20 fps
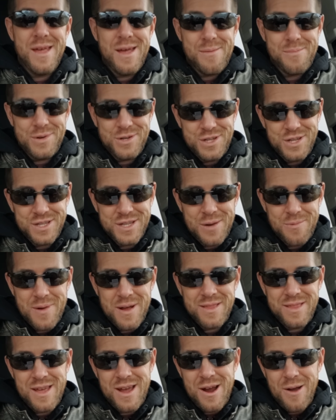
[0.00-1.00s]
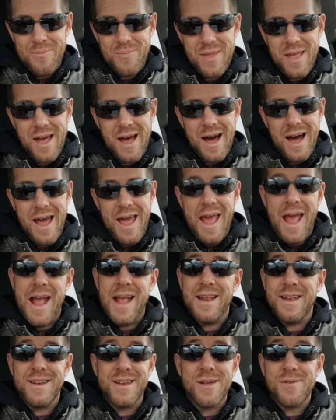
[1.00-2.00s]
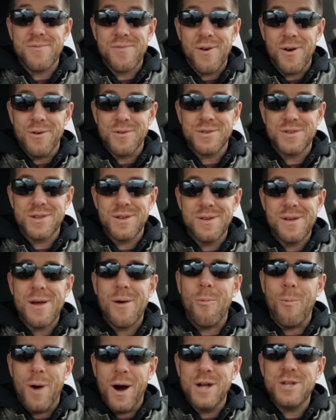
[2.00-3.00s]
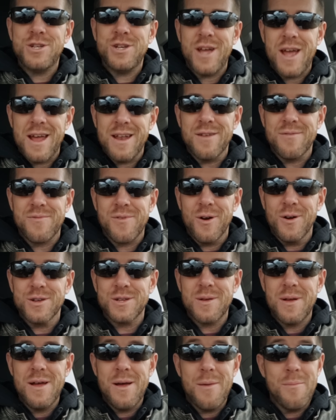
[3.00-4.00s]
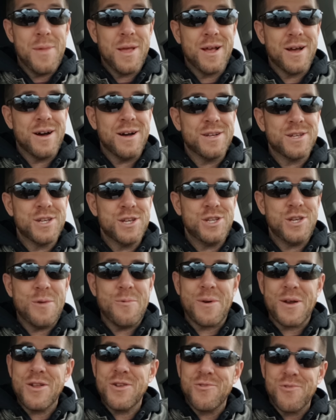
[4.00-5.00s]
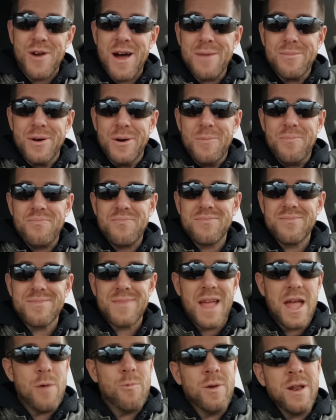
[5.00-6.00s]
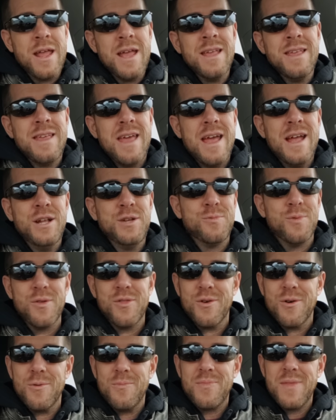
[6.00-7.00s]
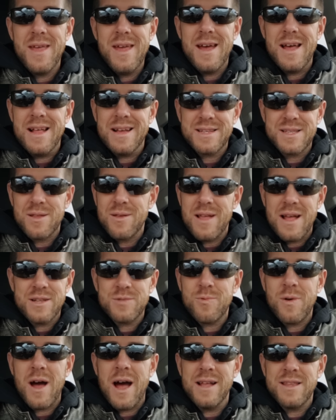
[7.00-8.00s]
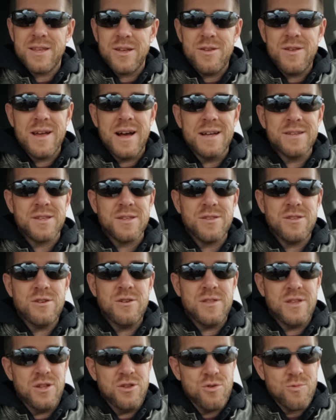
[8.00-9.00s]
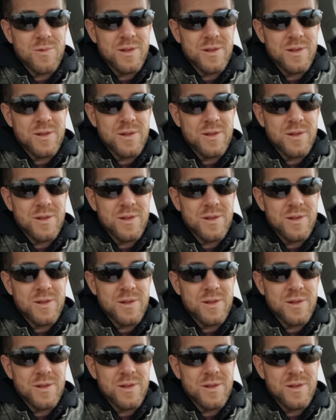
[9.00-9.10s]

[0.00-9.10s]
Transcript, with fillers: But she said right there, I hated it at first. Why'd she hate it first? because she wanted drama. He wouldn't engage with her. And that's, that's what I tell you guys to do. You do